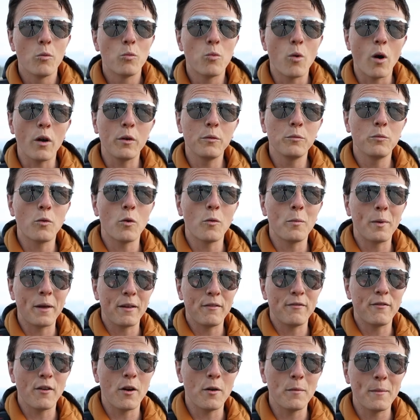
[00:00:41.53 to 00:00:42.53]
One will
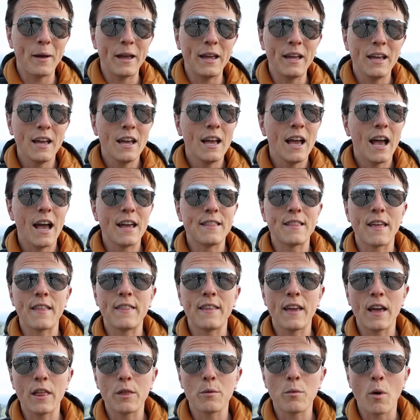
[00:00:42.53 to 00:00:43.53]
be filming and
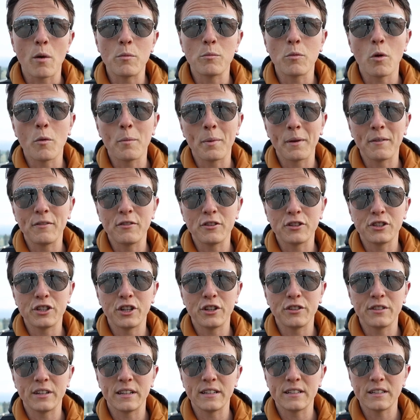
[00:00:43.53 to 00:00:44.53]
then the other one will be for
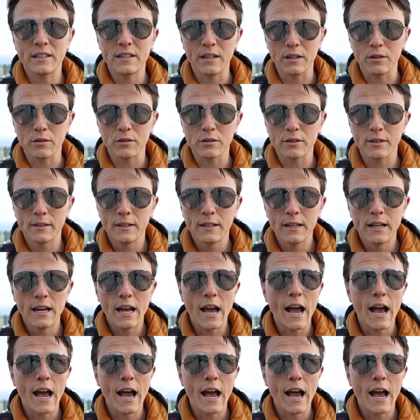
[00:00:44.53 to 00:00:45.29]
shooting stills.